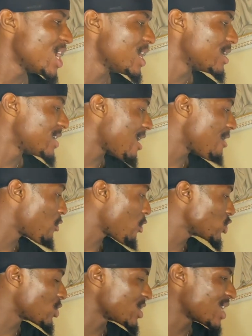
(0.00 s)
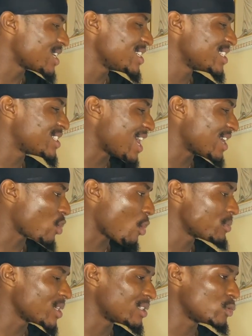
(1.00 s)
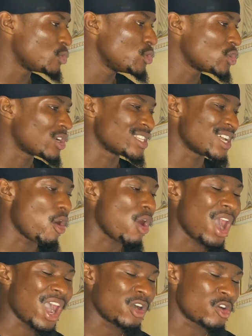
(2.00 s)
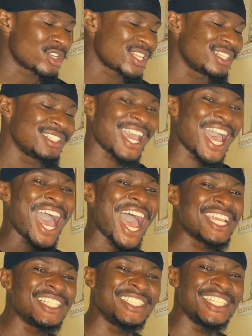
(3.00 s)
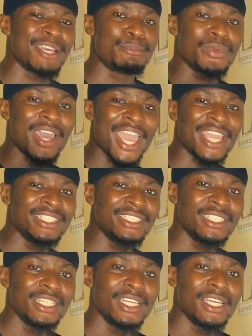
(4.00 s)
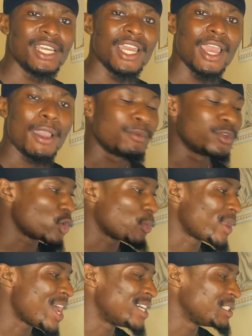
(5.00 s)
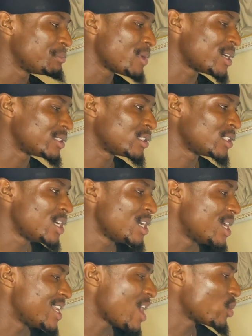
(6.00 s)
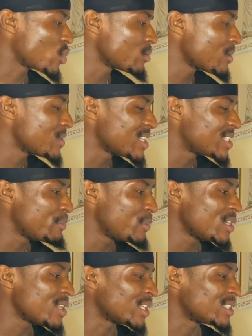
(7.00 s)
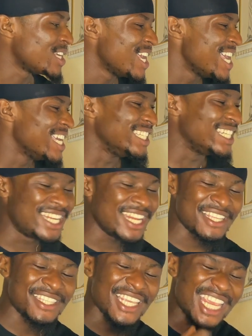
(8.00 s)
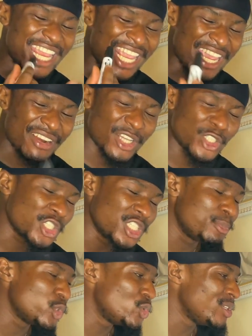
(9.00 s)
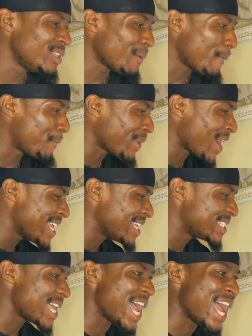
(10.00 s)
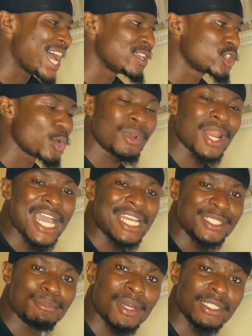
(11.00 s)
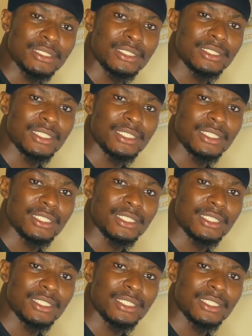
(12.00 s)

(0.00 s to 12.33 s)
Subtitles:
Now, for us to understand this concept, we need to understand the idea behind supply and demand. Now, the concept here is simply saying that there's a relationship between price and supply and demand.